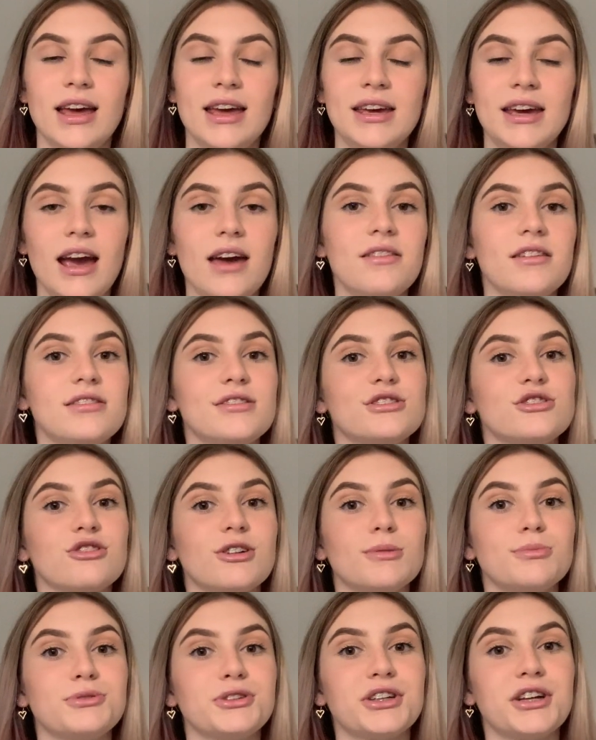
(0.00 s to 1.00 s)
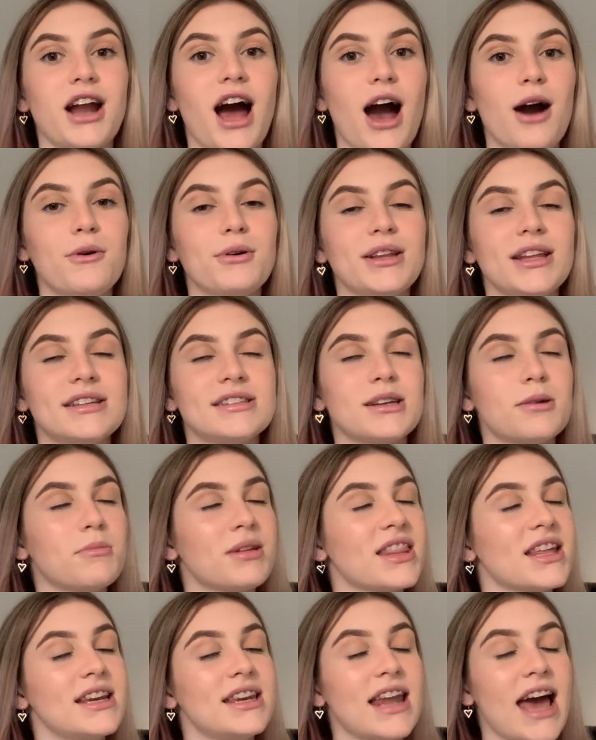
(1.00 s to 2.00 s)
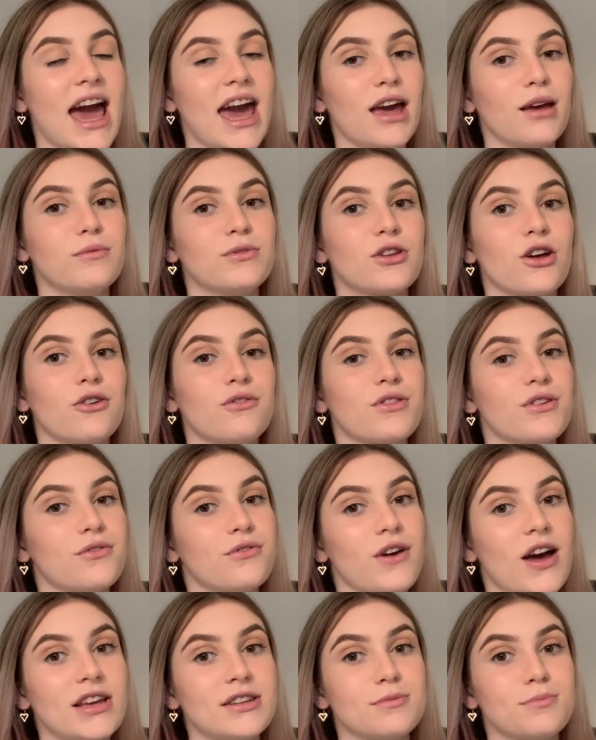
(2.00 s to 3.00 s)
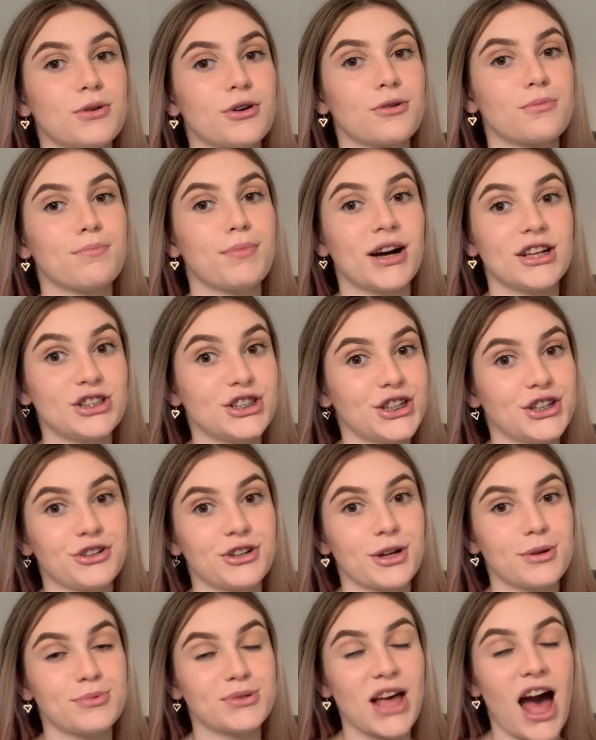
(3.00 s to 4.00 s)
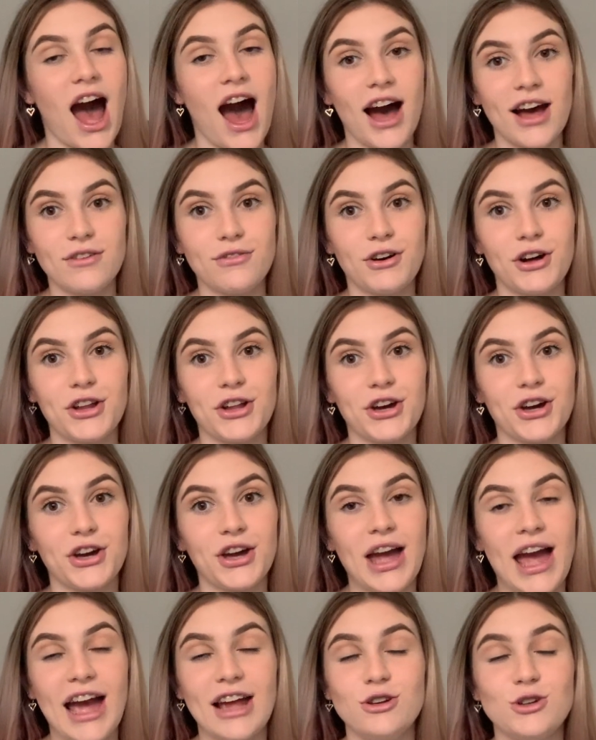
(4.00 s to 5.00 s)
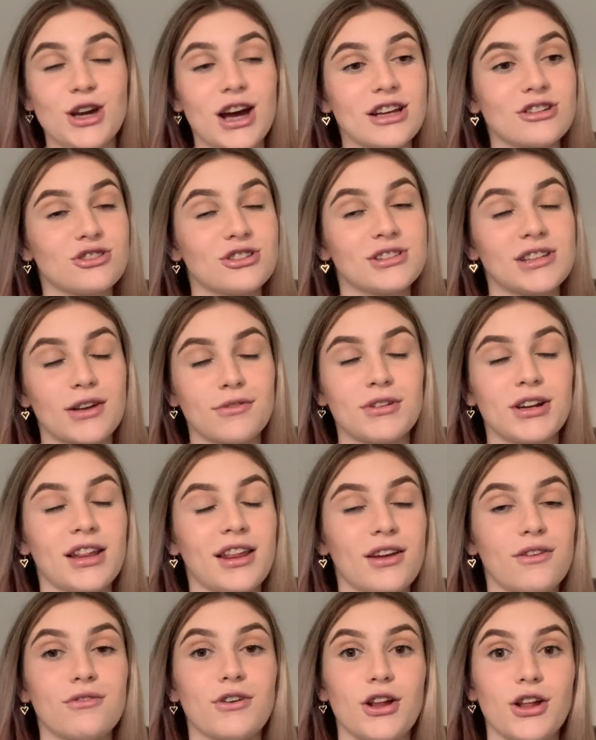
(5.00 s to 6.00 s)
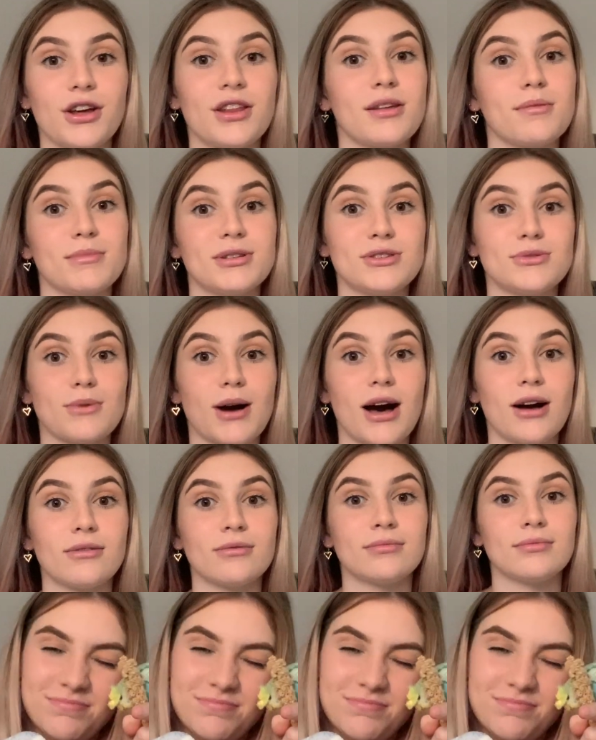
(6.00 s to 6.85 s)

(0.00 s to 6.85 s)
In the description, I will list some of the names of the Facebook budgie groups I follow, and you guys should definitely follow them as well.